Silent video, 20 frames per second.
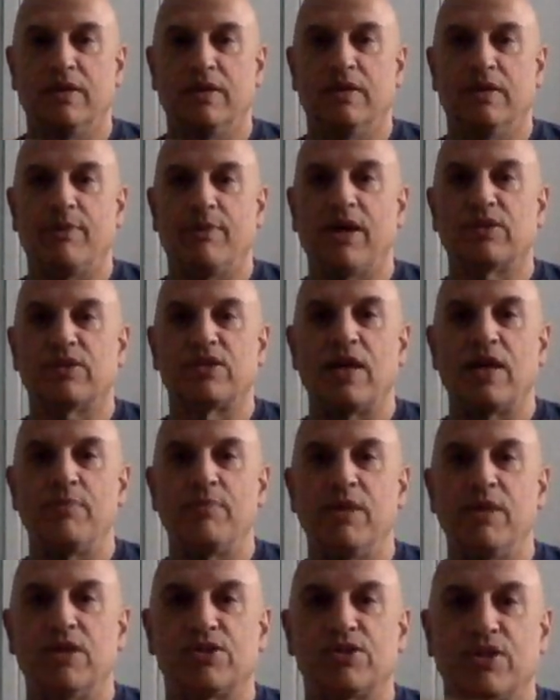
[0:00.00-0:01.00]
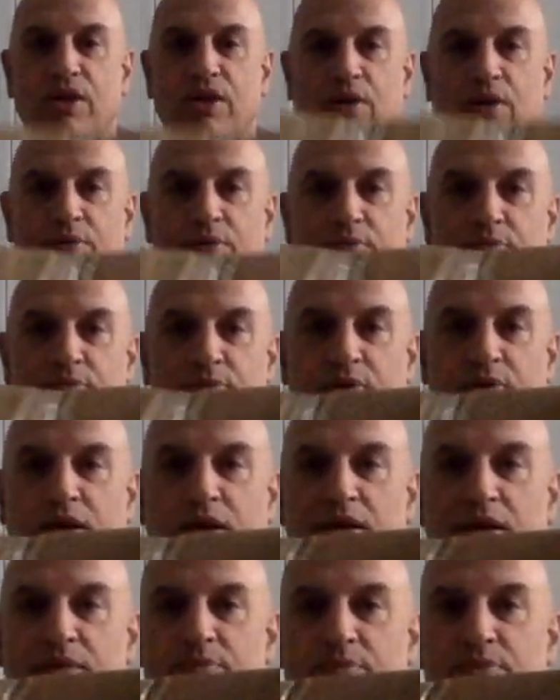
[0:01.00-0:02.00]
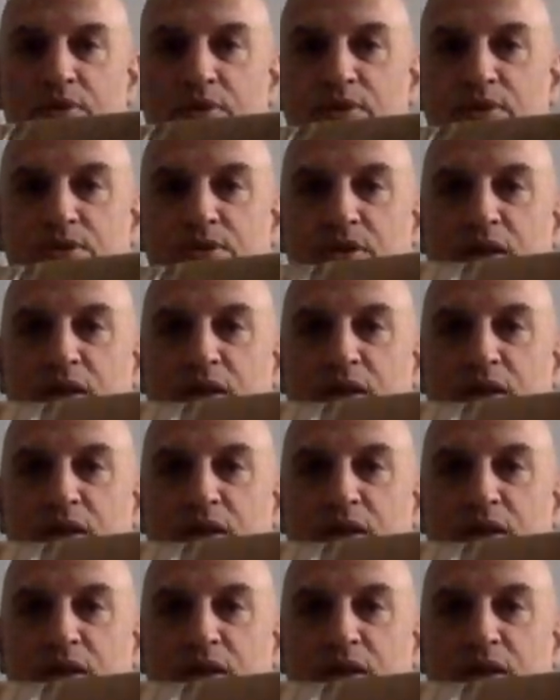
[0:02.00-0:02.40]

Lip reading: about 10 minutes ago, all right? So it still